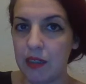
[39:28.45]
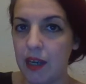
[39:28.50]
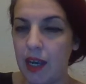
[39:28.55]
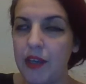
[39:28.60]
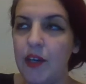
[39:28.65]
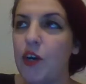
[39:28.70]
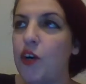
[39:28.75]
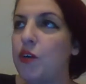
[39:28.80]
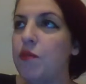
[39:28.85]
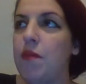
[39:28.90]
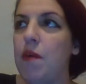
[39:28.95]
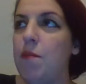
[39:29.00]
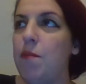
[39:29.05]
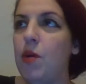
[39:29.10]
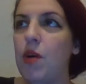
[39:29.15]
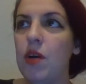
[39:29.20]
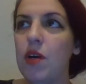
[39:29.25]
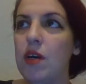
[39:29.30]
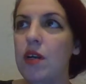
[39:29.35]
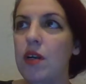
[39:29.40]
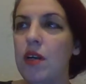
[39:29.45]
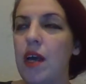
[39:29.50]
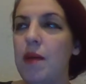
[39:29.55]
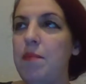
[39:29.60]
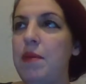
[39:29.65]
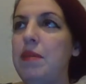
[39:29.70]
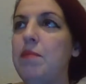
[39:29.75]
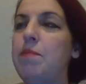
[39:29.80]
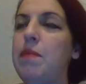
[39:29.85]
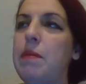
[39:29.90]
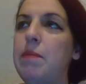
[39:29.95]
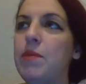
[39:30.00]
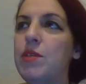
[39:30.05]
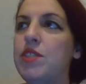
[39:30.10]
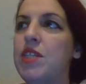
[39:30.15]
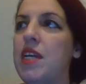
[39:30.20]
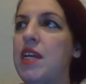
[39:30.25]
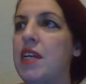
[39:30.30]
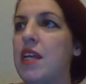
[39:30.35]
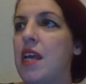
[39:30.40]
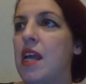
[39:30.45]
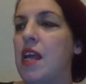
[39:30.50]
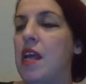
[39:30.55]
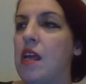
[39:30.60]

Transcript: I don't remember. I mean, people saying,